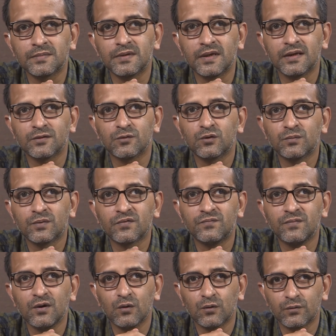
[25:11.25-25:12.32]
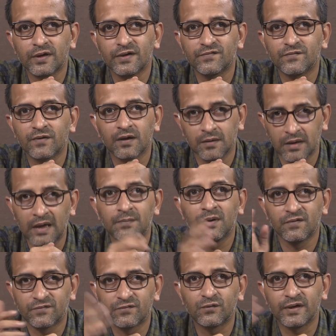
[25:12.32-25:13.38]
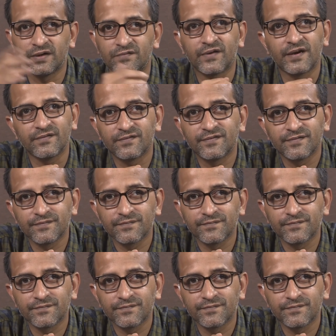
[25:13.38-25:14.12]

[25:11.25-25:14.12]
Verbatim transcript: the age group of below 25, uh, above 25.